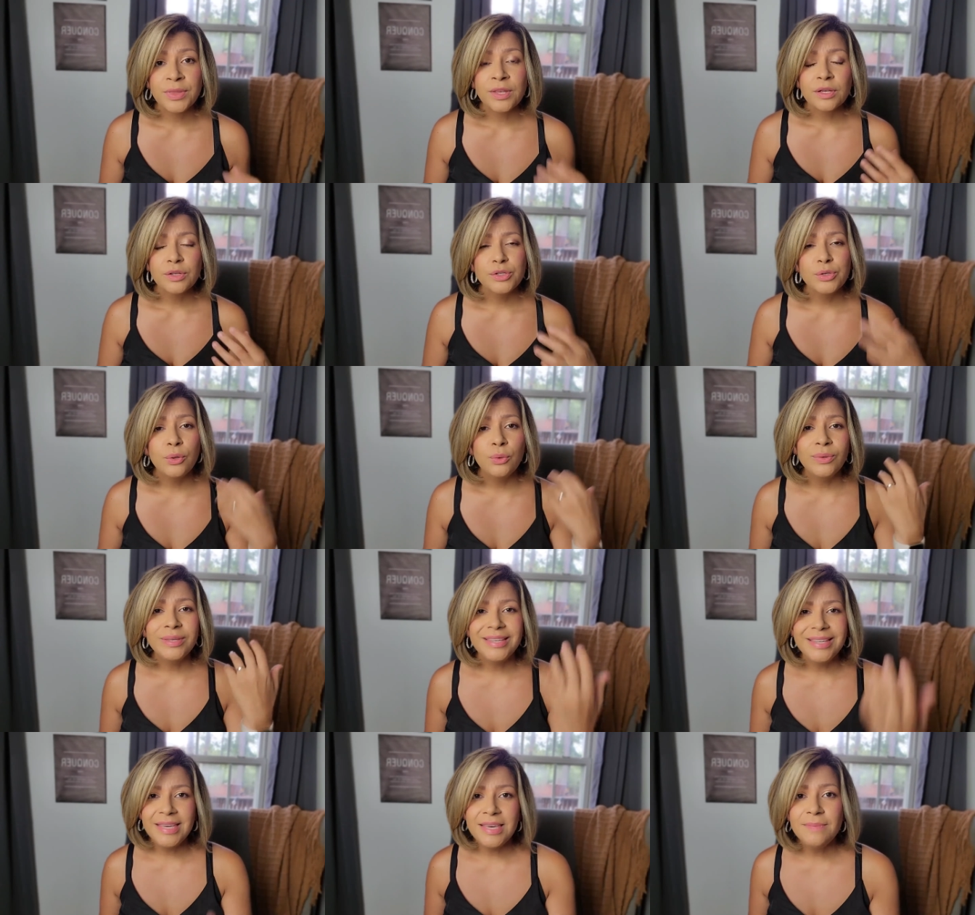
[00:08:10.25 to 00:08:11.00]
So
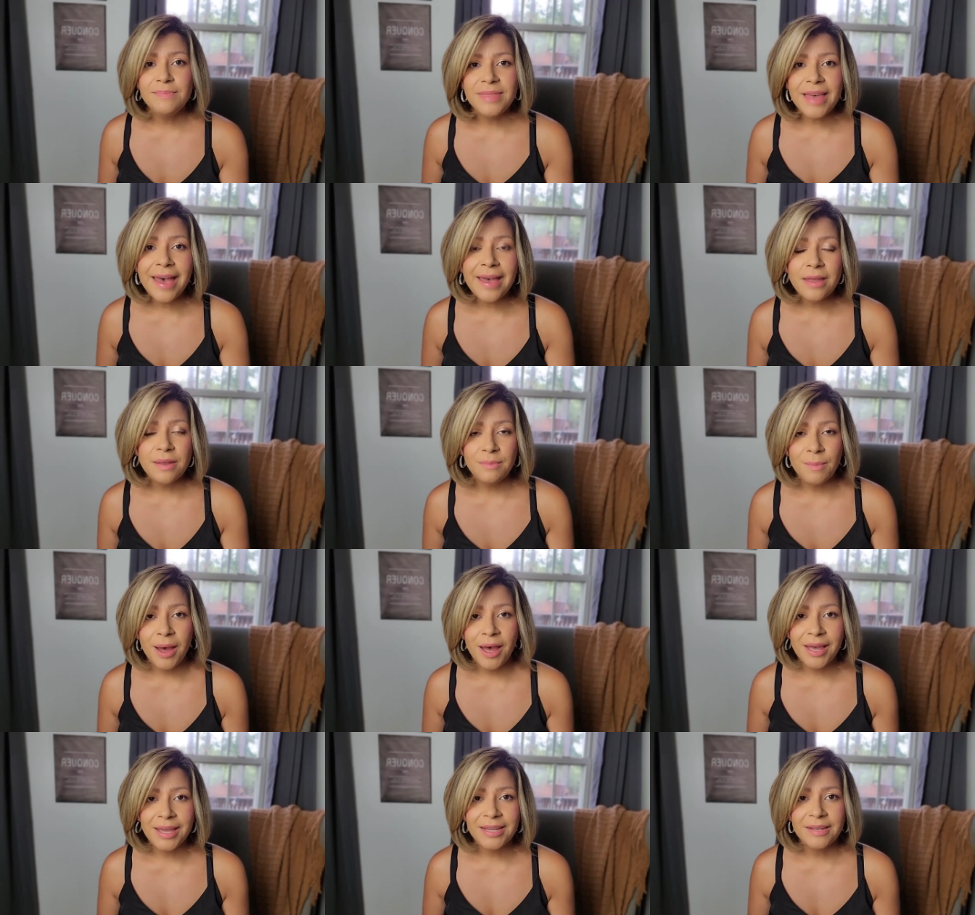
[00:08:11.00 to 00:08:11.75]
keep that in
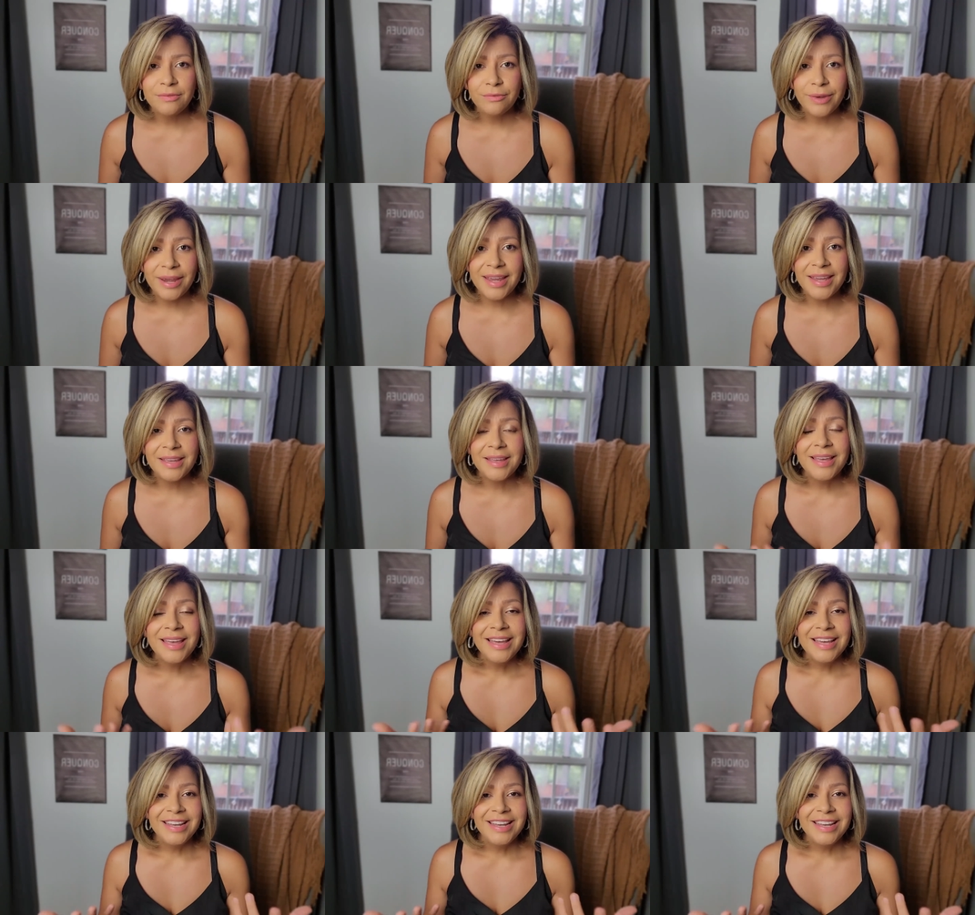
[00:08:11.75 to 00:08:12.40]
mind, right?